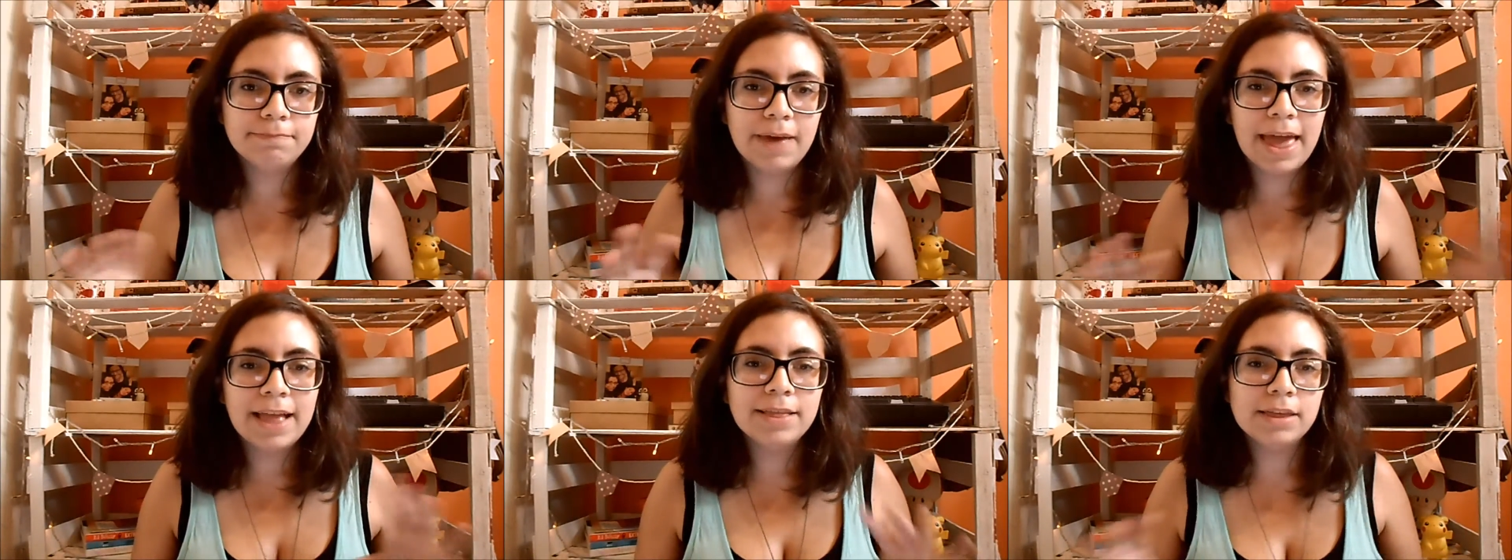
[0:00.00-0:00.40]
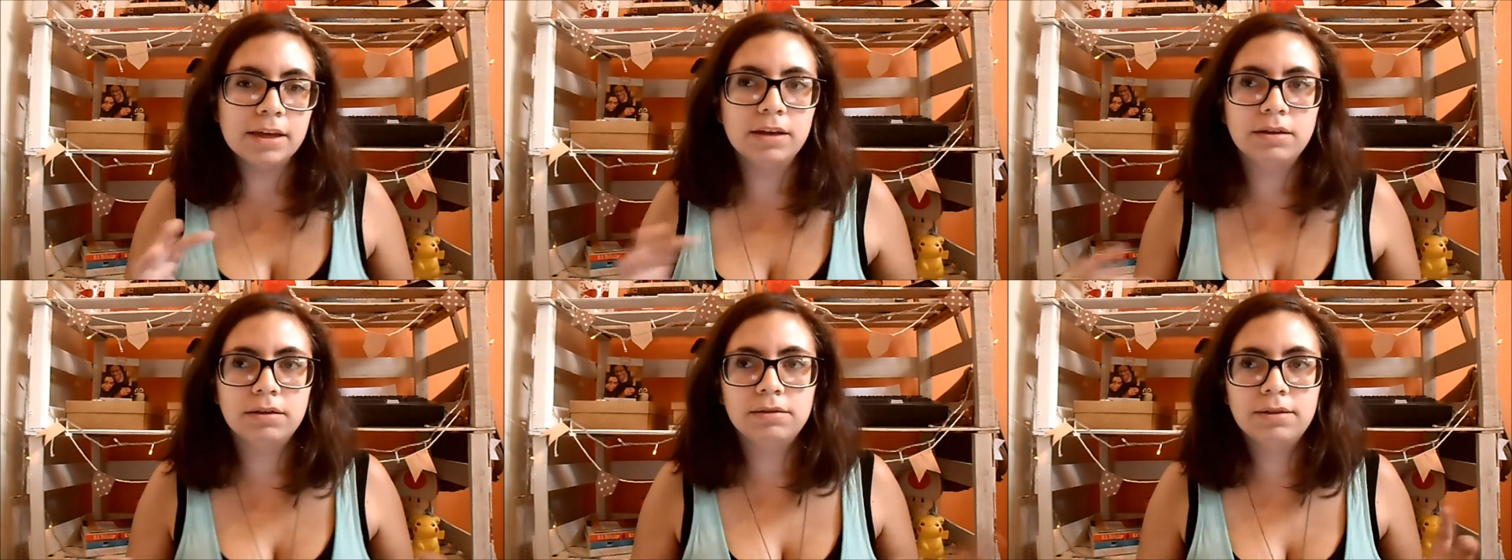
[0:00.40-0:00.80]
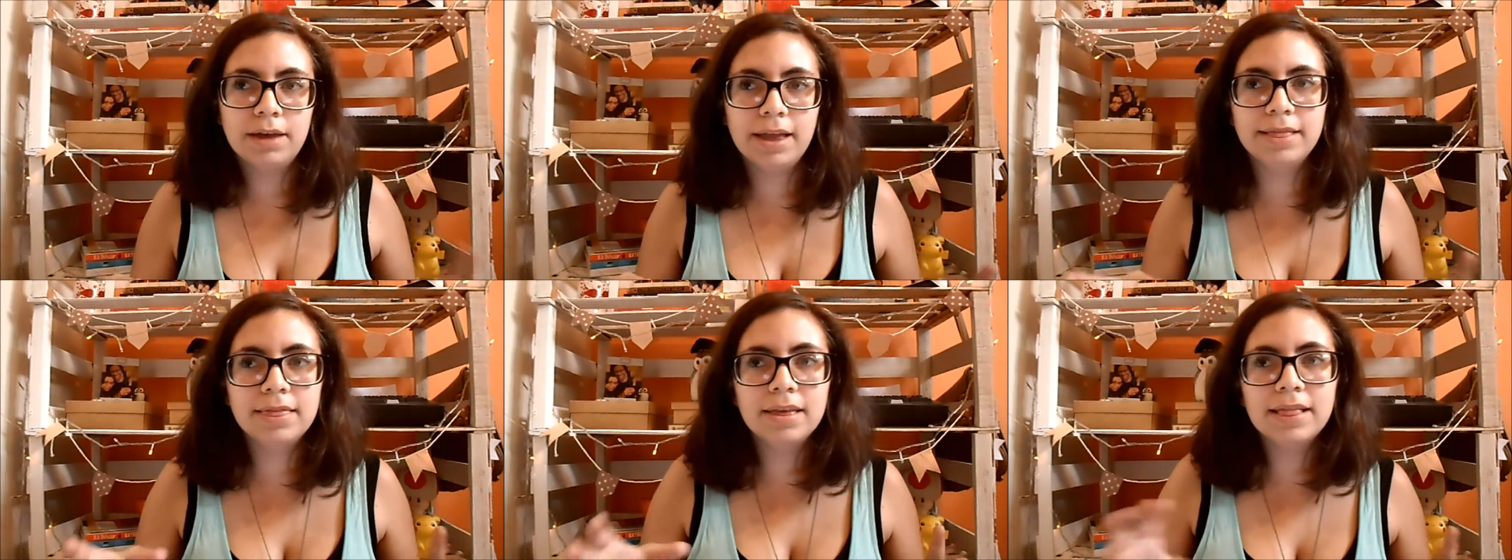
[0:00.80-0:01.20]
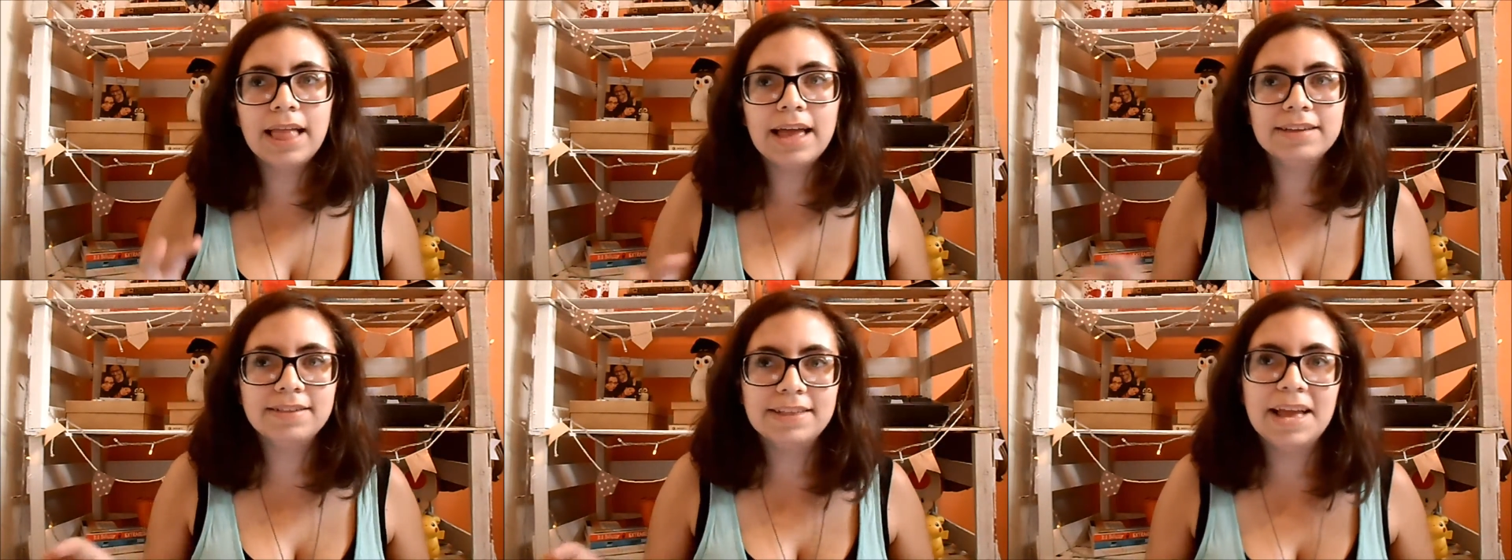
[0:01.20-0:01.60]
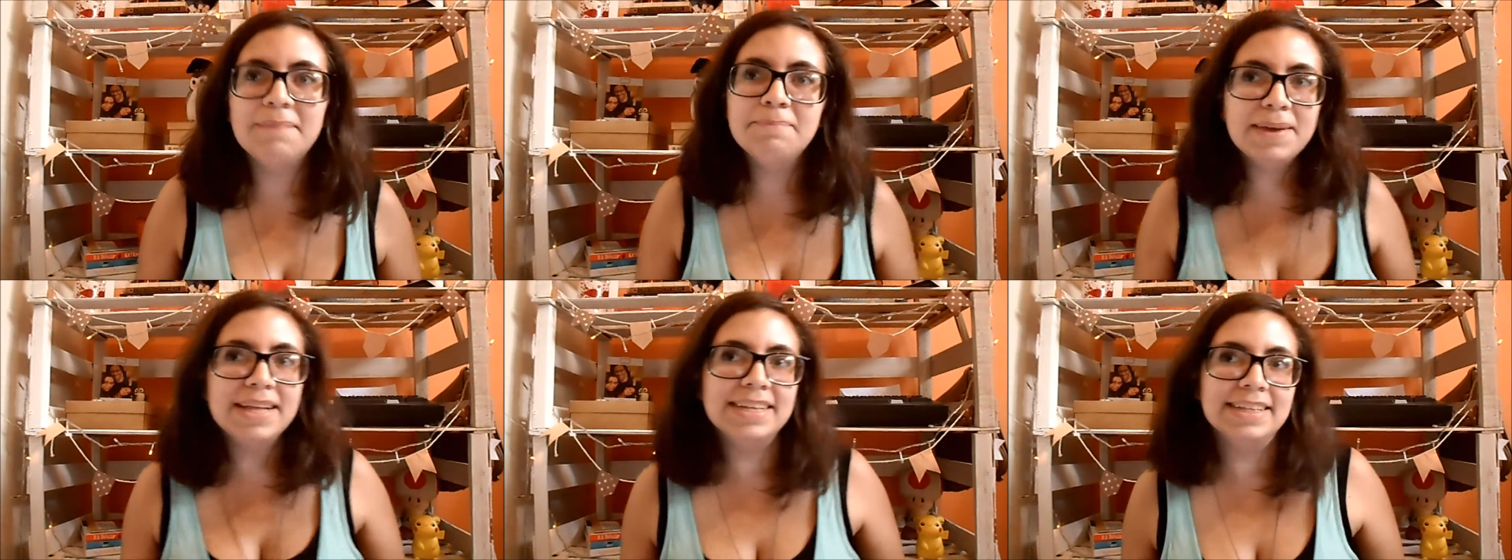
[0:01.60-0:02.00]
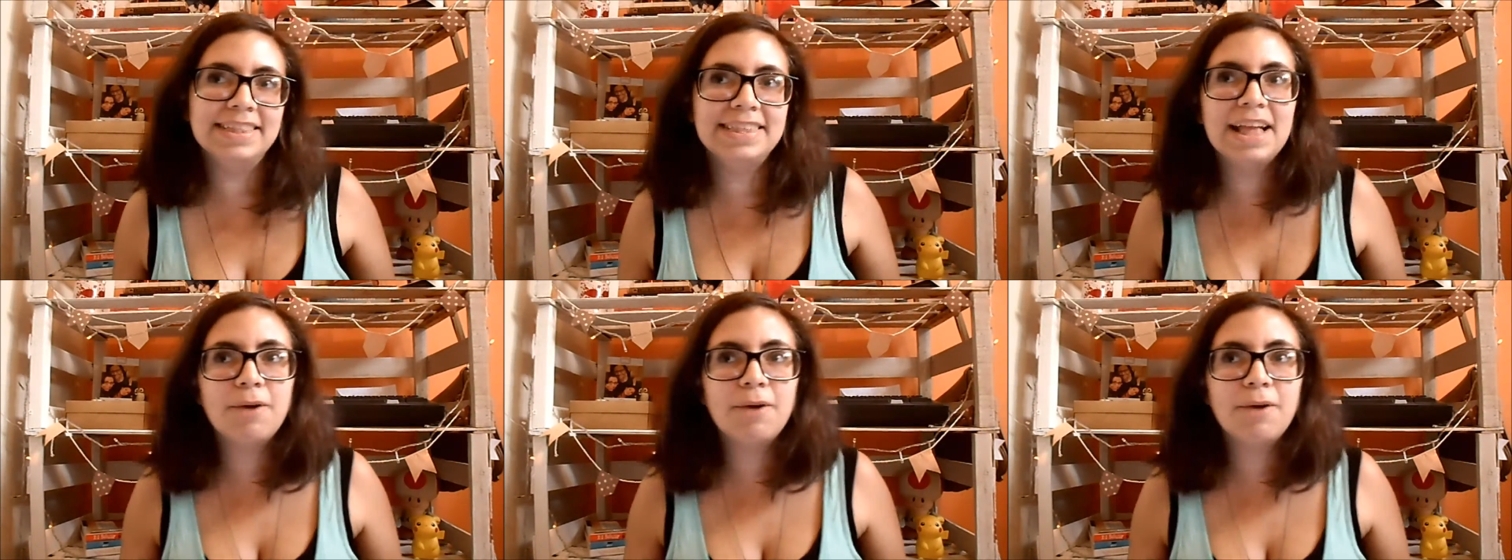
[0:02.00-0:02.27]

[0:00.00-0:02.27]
ending and the last 10 minutes